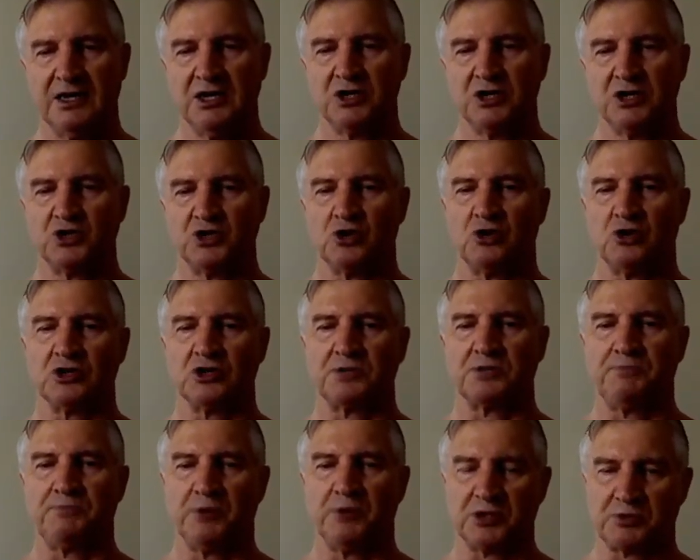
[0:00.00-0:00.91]
George
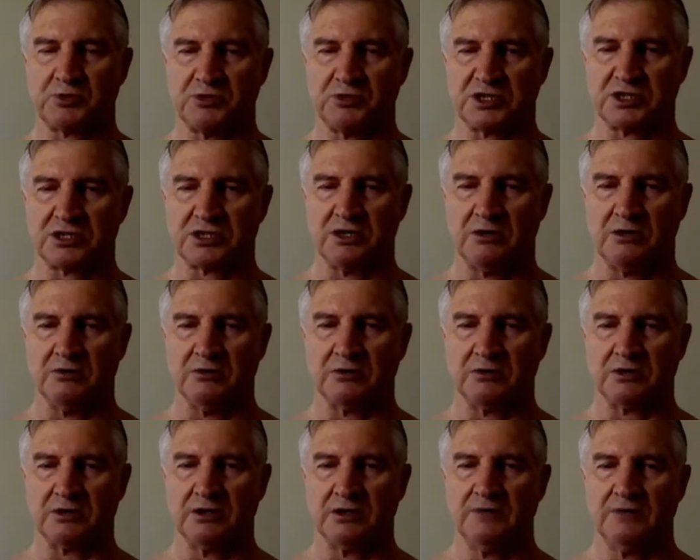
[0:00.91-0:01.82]
Bush was told,
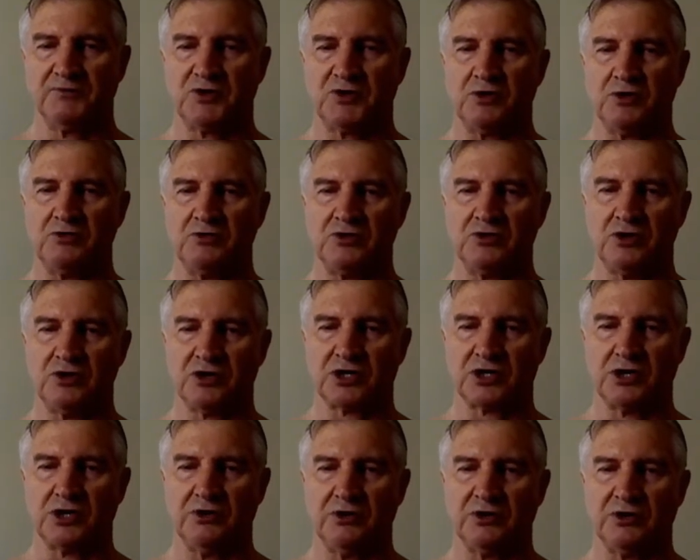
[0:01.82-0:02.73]
do not
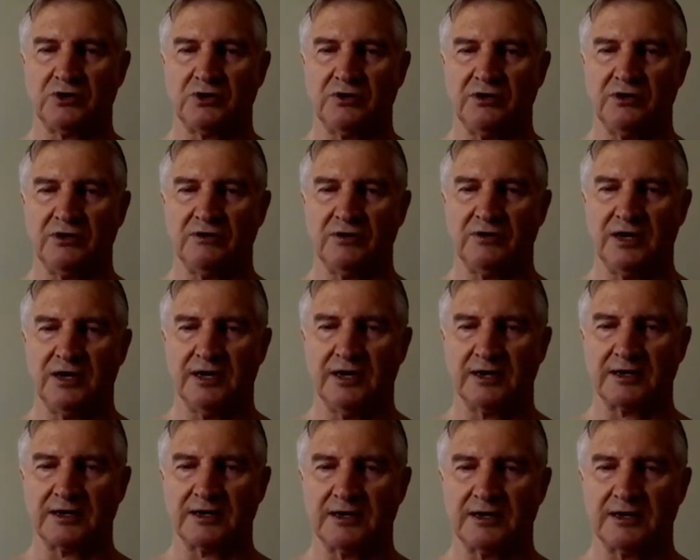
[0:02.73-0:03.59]
go into Iraq.